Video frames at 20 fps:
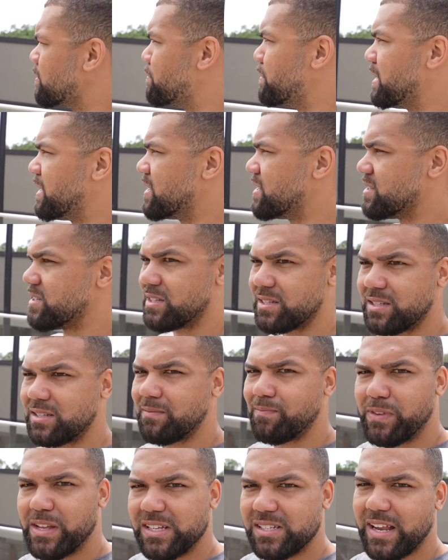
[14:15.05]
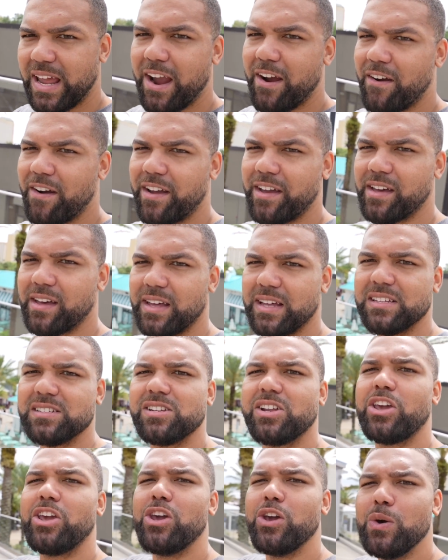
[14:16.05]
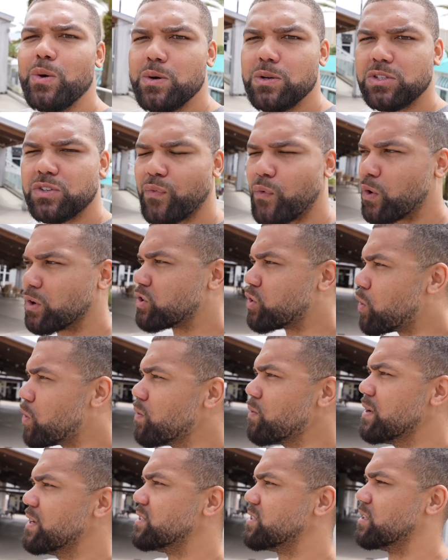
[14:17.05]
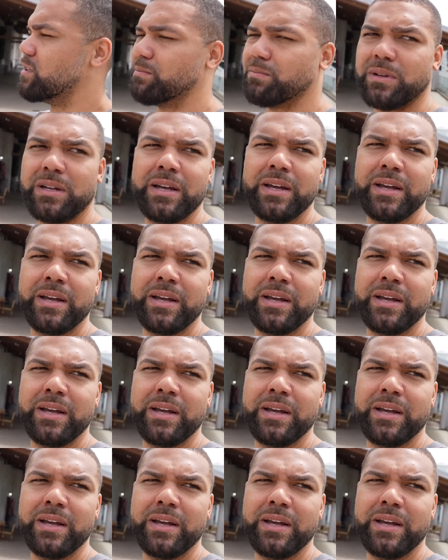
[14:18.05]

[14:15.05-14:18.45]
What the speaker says: because this area is huge for tourism